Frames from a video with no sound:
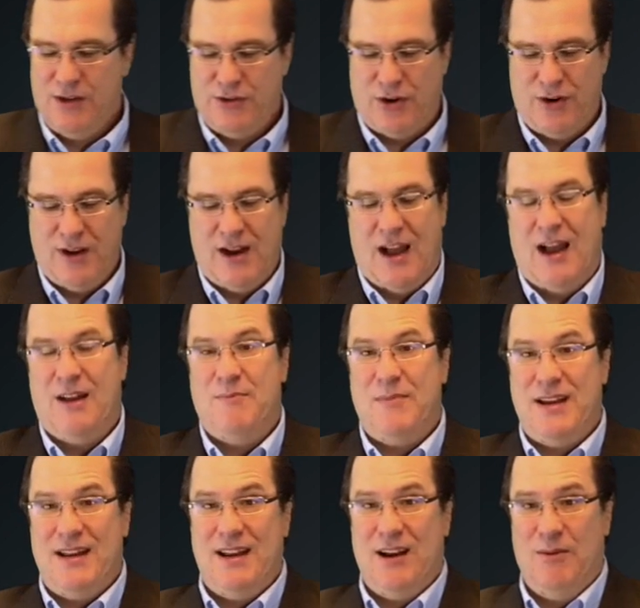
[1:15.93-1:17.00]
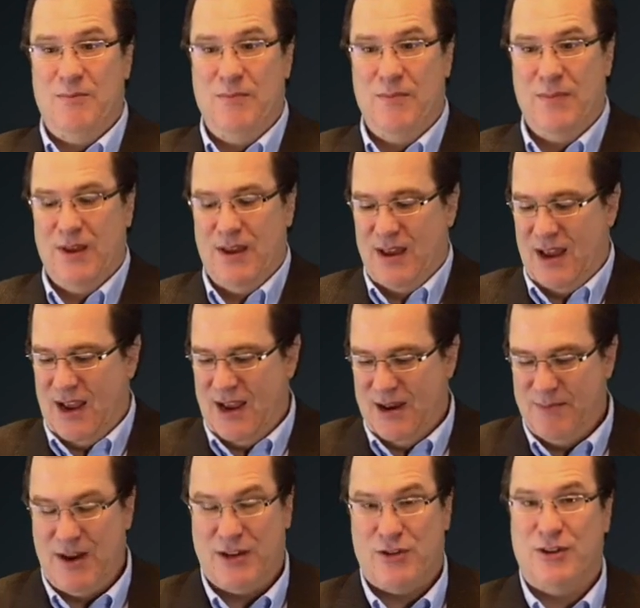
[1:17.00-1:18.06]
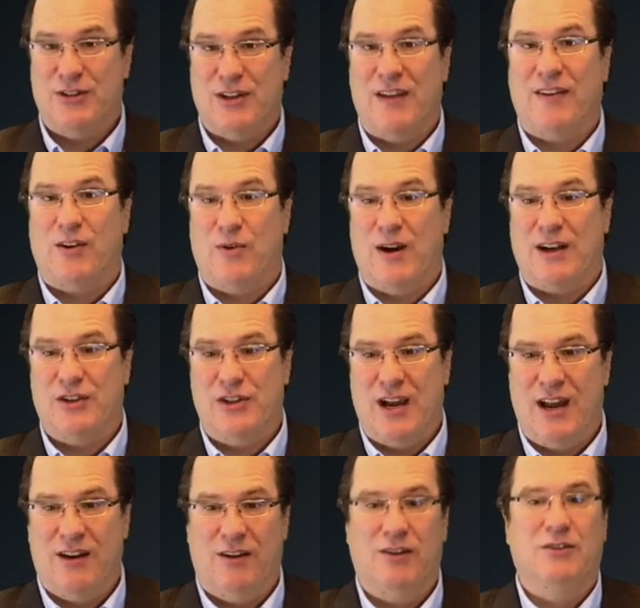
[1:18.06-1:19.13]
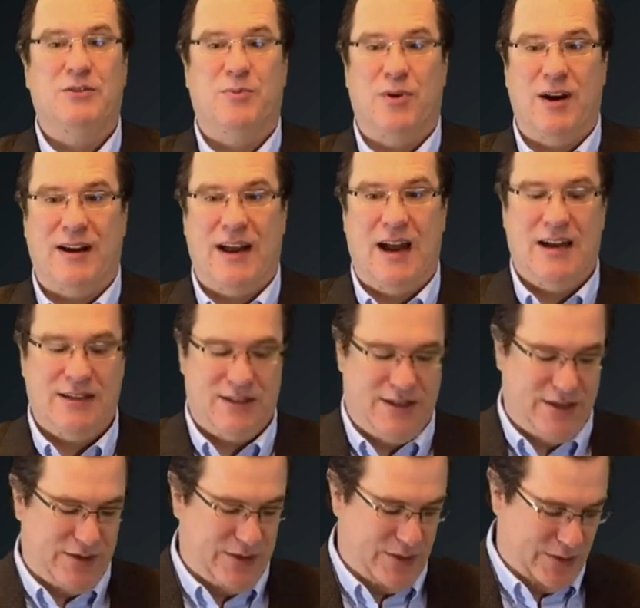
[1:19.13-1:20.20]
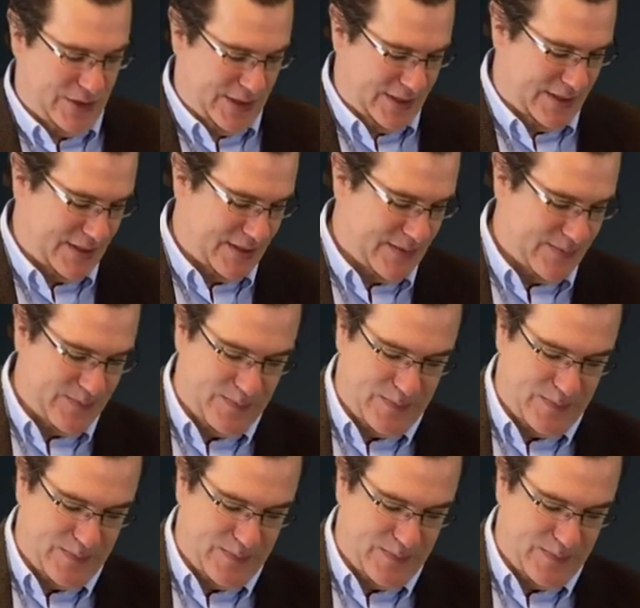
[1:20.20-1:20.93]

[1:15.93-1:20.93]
Turn it on medium and make sure it's on the correct channel to broadcast to your associates.